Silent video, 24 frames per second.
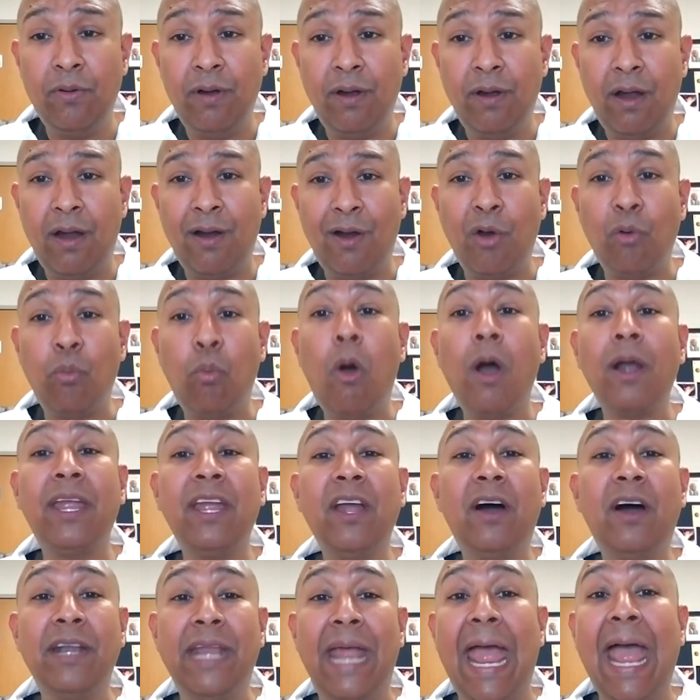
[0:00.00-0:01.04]
are
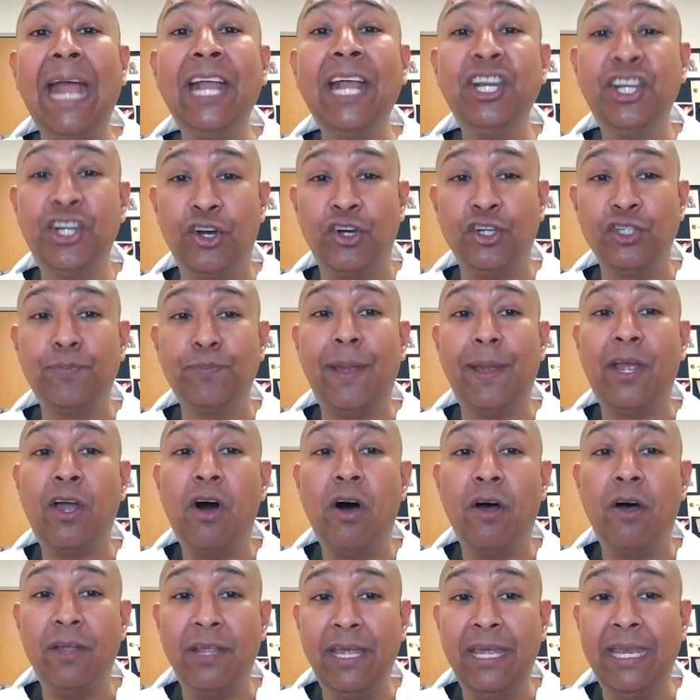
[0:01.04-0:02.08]
walking on eggshells by
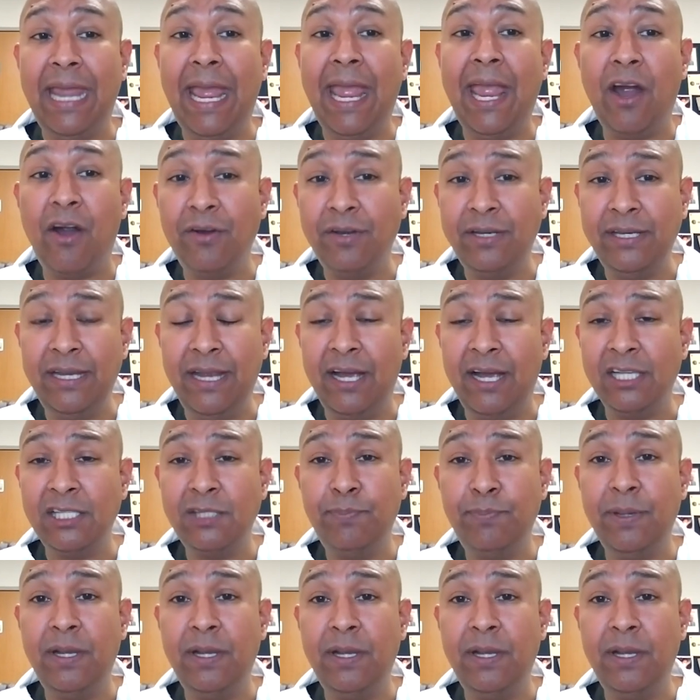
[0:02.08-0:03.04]
calling it ARDS